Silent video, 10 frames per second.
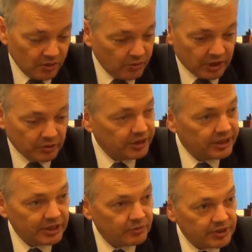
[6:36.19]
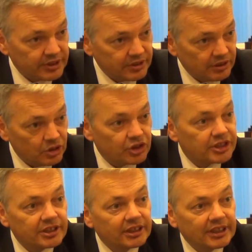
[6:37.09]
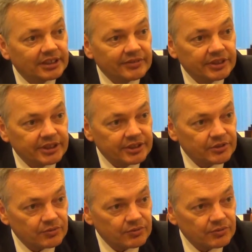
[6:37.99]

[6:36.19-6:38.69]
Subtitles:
we are doing that with logistical activities,